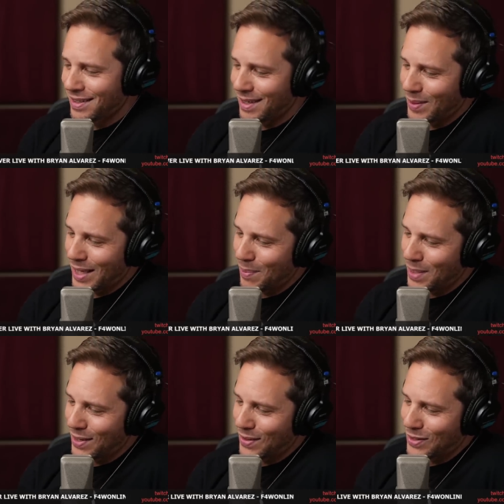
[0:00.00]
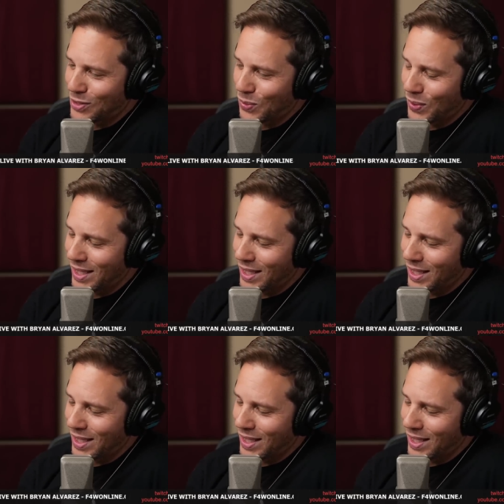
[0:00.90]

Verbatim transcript: coming up here in two